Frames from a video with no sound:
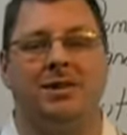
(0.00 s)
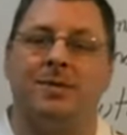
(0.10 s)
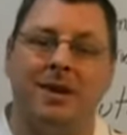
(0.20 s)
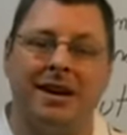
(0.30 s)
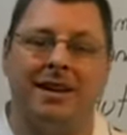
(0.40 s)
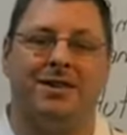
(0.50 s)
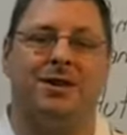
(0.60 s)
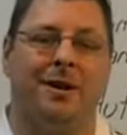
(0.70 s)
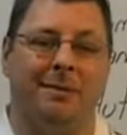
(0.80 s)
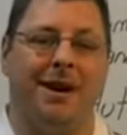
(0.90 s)
away and
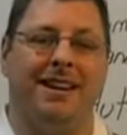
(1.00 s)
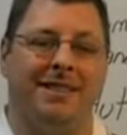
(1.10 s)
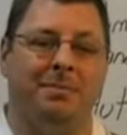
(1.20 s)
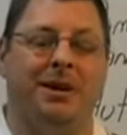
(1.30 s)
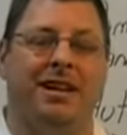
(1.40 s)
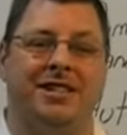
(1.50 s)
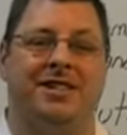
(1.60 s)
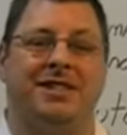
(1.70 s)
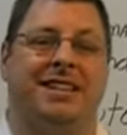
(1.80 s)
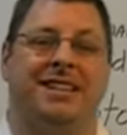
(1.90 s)
start bringing the
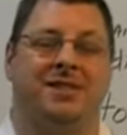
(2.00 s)
pledges in.